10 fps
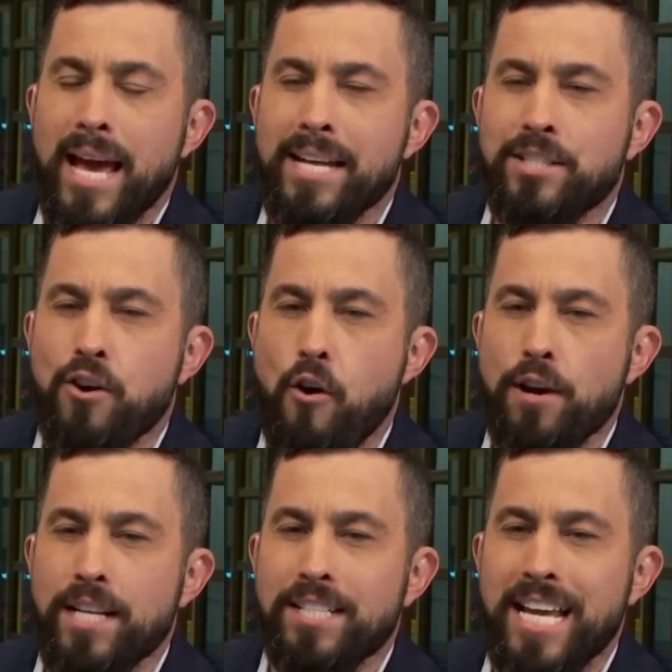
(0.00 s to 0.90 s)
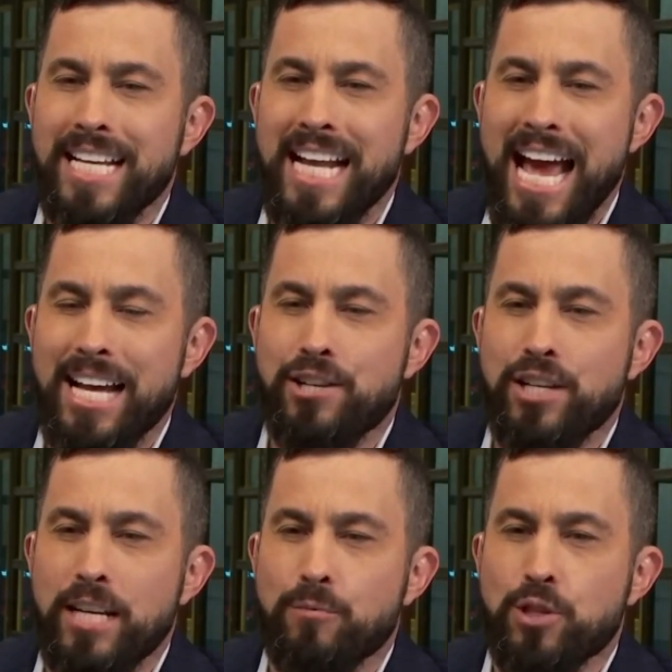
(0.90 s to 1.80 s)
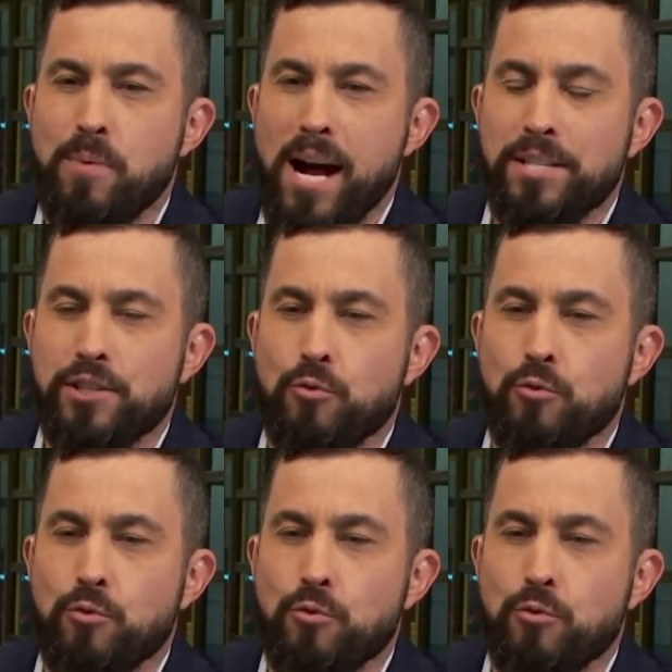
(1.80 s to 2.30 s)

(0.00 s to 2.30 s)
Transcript: And Target is taking action in response